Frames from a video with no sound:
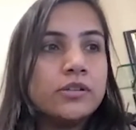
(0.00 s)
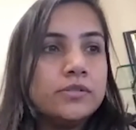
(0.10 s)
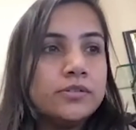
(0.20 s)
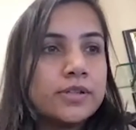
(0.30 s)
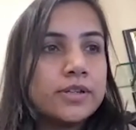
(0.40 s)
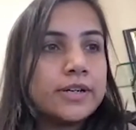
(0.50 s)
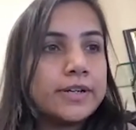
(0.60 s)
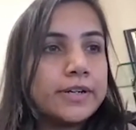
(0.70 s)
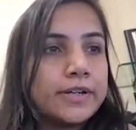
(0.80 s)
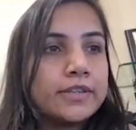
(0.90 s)
uh, in the
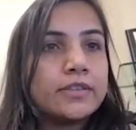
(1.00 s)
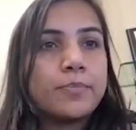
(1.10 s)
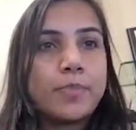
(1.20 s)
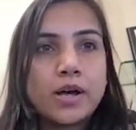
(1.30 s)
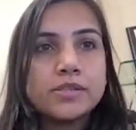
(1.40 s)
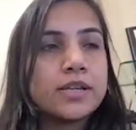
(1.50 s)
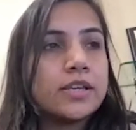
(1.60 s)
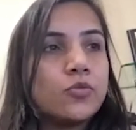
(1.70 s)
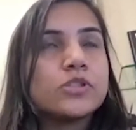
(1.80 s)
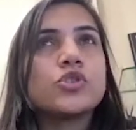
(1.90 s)
past, I think,
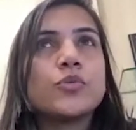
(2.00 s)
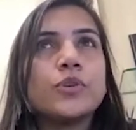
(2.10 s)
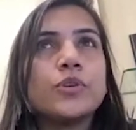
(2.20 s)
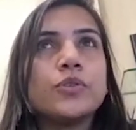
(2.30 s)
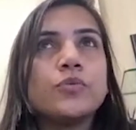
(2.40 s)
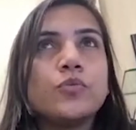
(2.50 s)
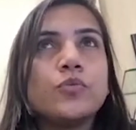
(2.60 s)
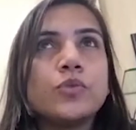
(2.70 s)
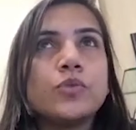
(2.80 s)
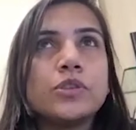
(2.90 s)
was driven with the
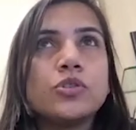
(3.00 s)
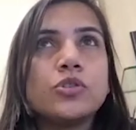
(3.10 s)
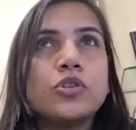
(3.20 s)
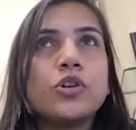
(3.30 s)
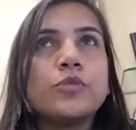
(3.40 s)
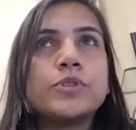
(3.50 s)
objective of